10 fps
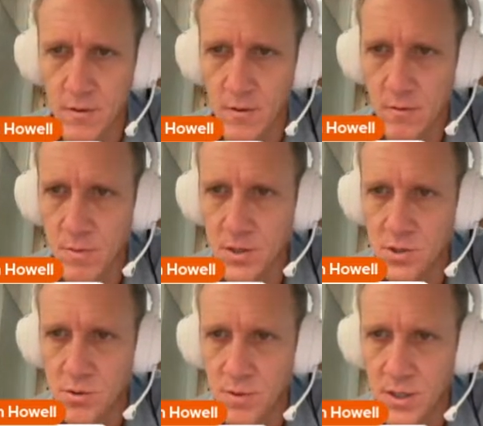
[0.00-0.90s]
make
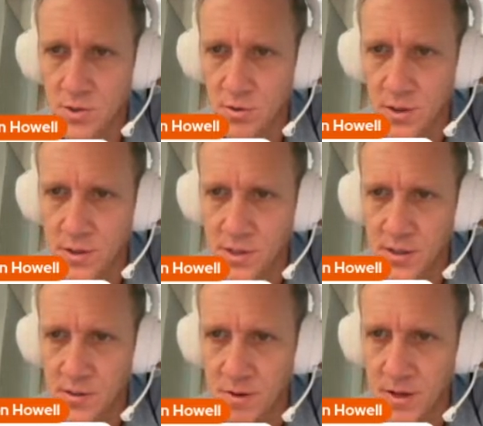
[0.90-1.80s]
sure that it
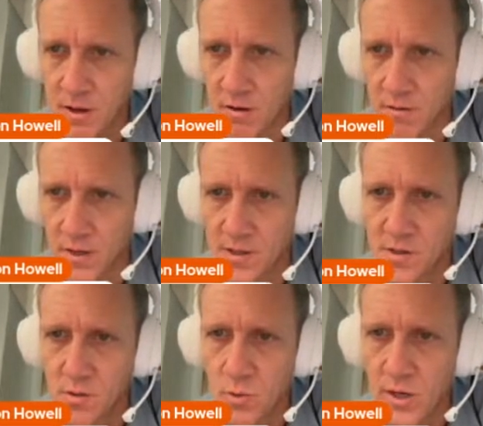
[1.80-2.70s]
sounds better. That's
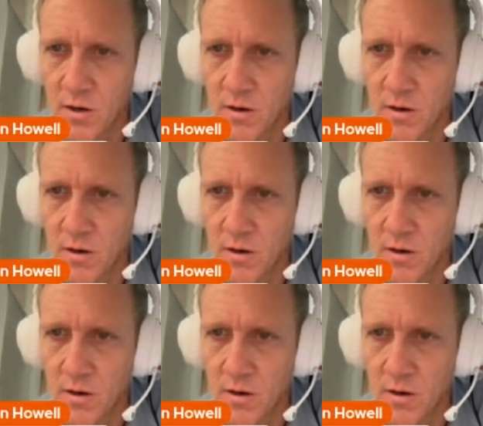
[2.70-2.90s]
so weird.